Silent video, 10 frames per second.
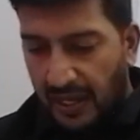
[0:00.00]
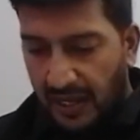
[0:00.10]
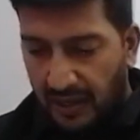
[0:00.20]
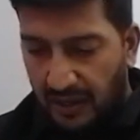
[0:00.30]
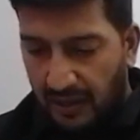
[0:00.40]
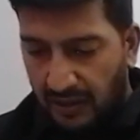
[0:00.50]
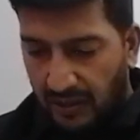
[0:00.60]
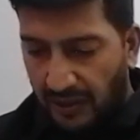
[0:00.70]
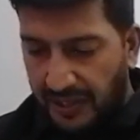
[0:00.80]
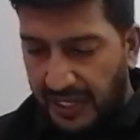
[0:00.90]

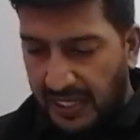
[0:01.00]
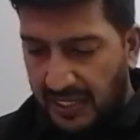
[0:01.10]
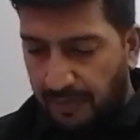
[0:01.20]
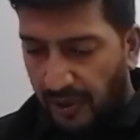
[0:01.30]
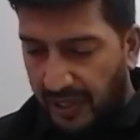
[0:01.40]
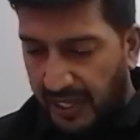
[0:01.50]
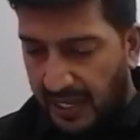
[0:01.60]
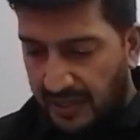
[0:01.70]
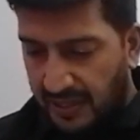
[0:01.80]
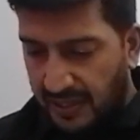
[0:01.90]
chlorinated
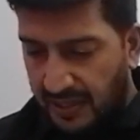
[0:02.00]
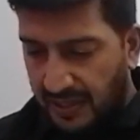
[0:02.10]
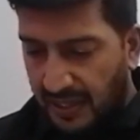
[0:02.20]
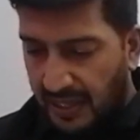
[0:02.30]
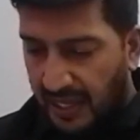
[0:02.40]
polyesters